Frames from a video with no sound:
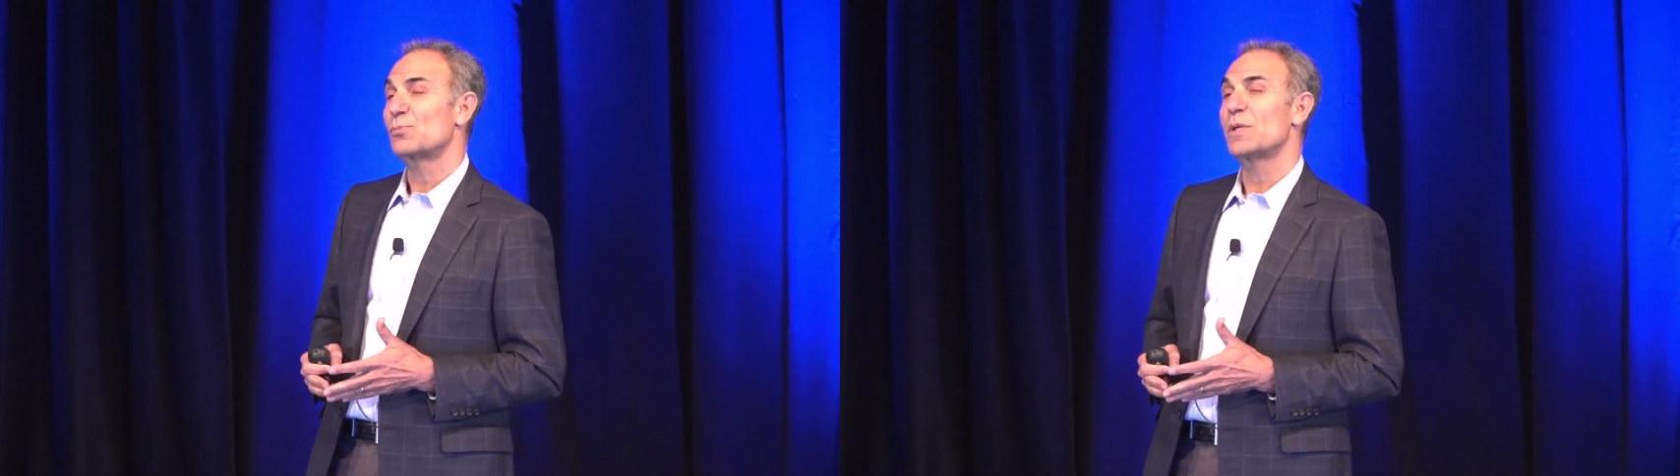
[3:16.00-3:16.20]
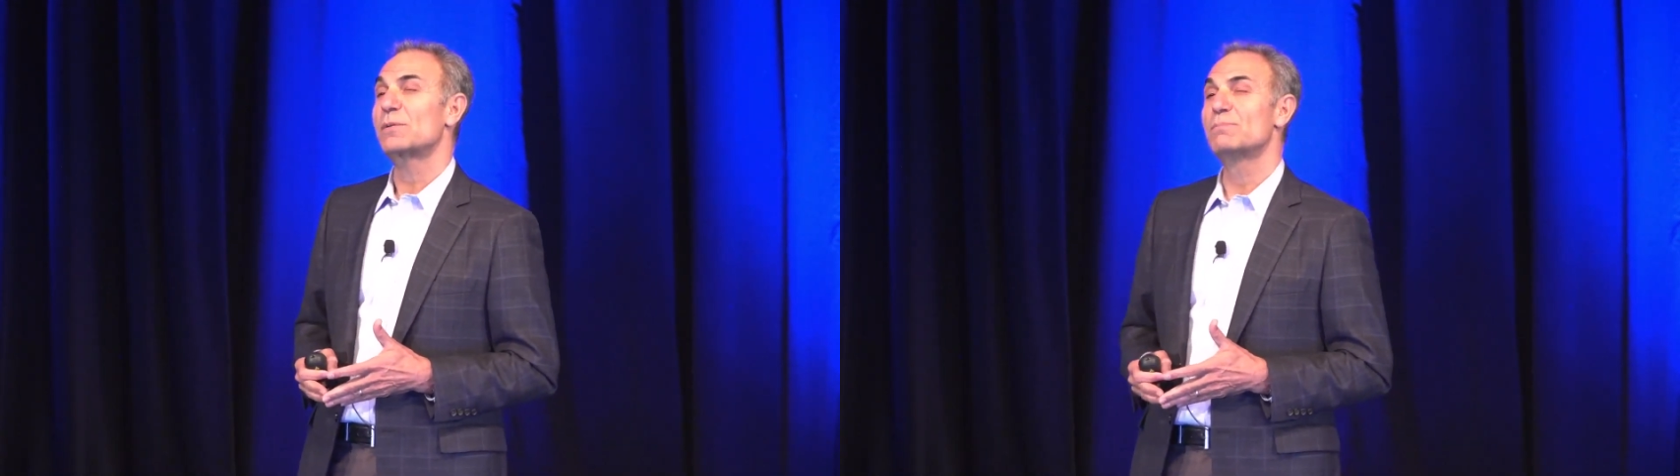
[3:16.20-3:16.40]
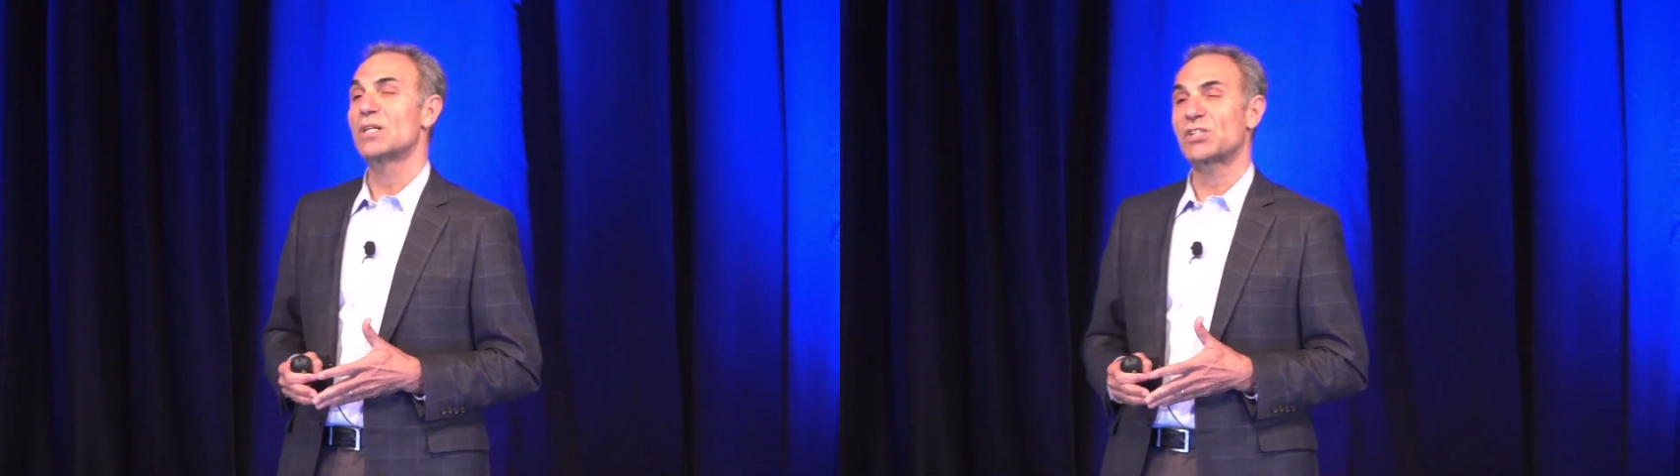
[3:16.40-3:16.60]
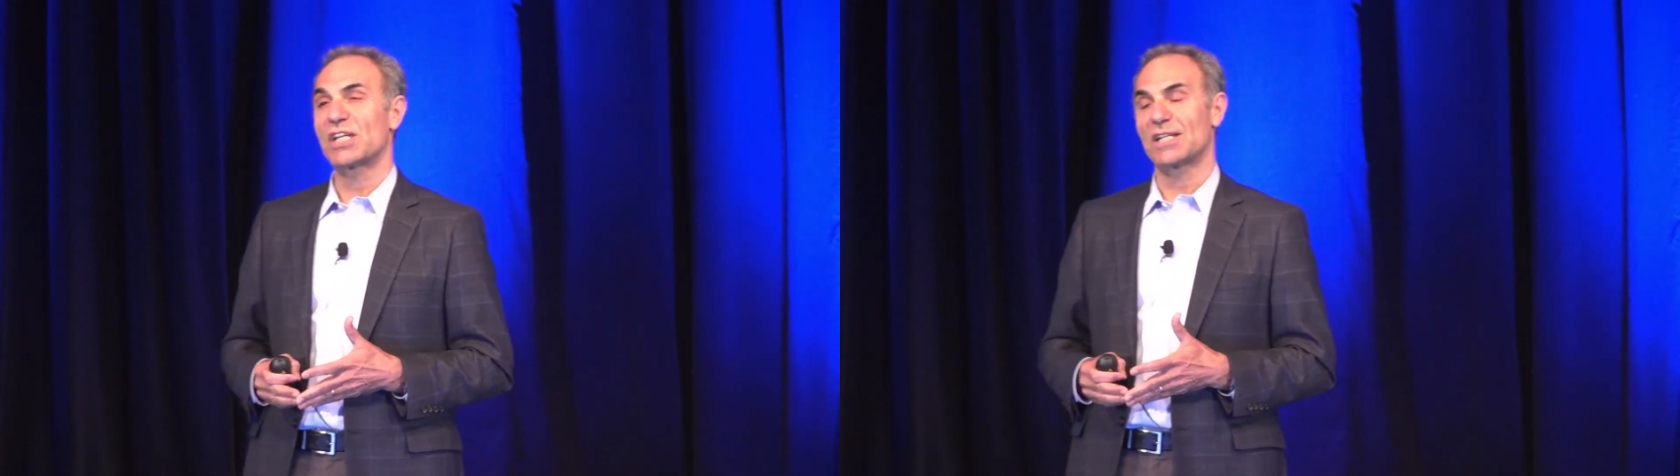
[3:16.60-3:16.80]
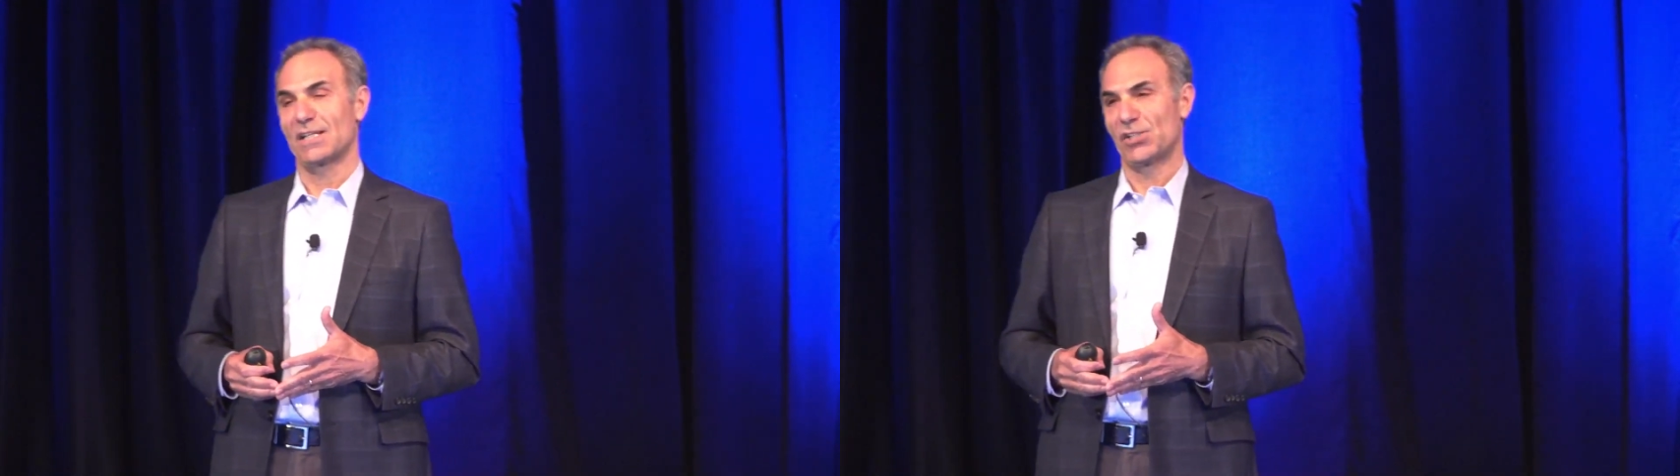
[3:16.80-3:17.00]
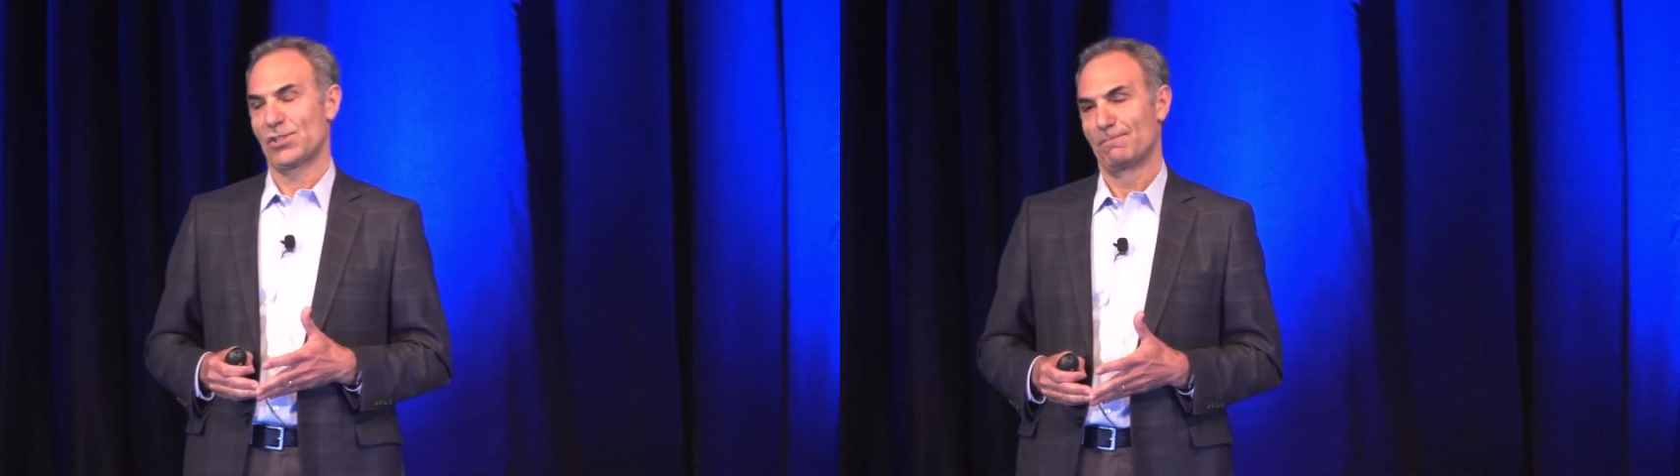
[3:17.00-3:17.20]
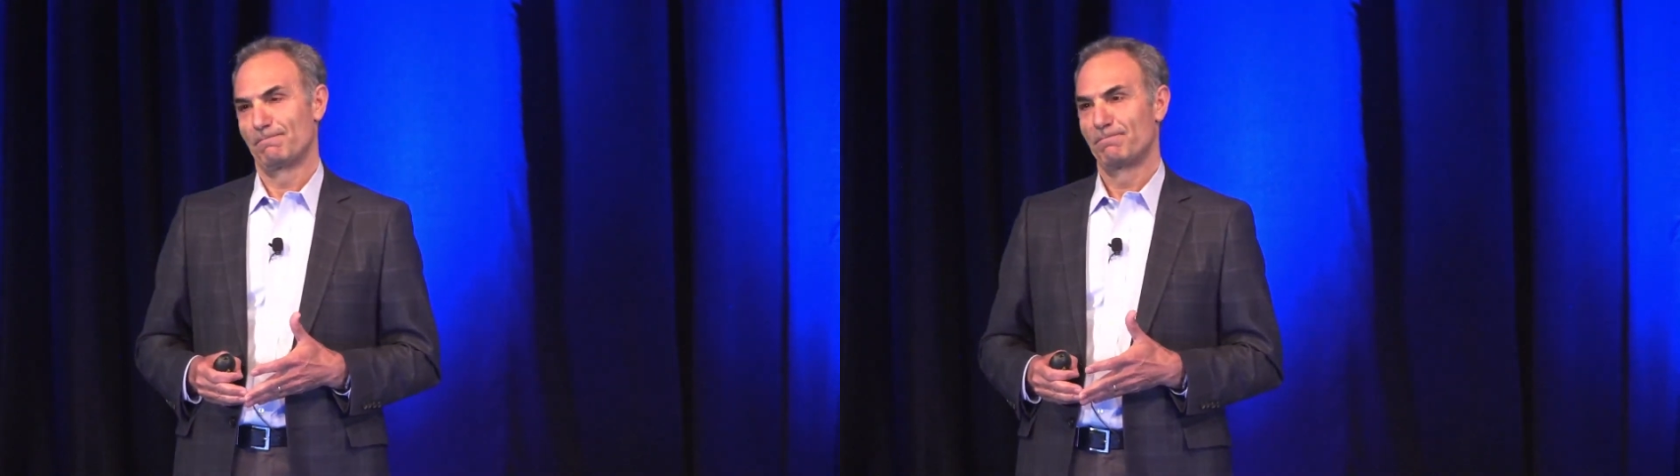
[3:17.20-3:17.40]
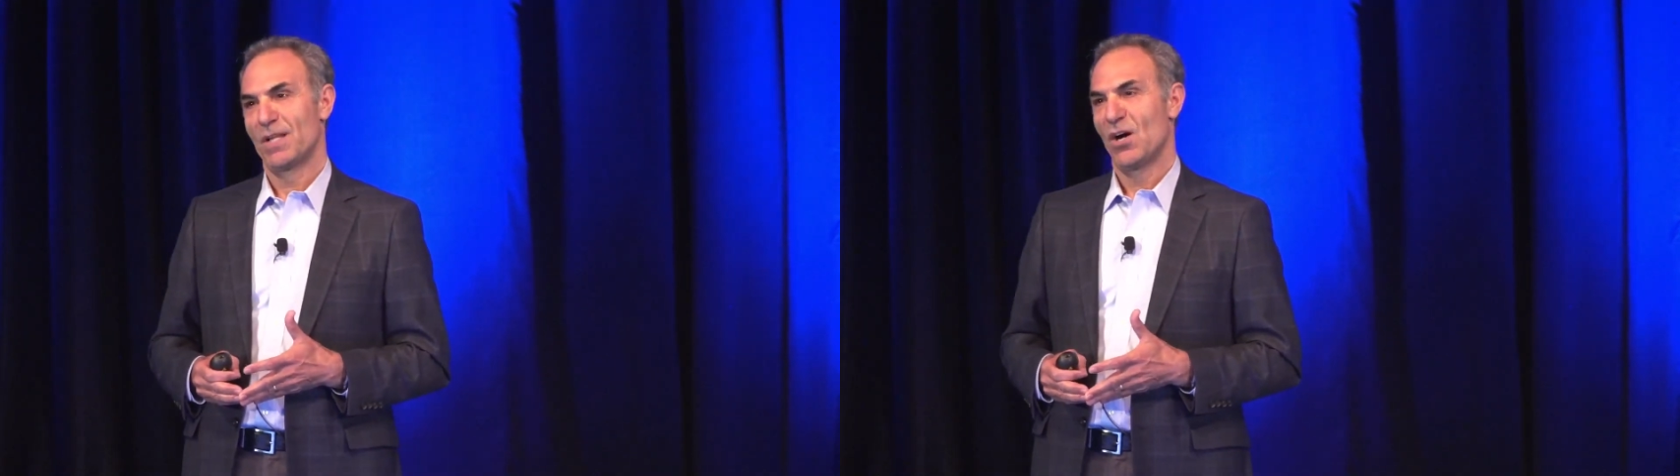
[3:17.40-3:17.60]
didn't speak much English.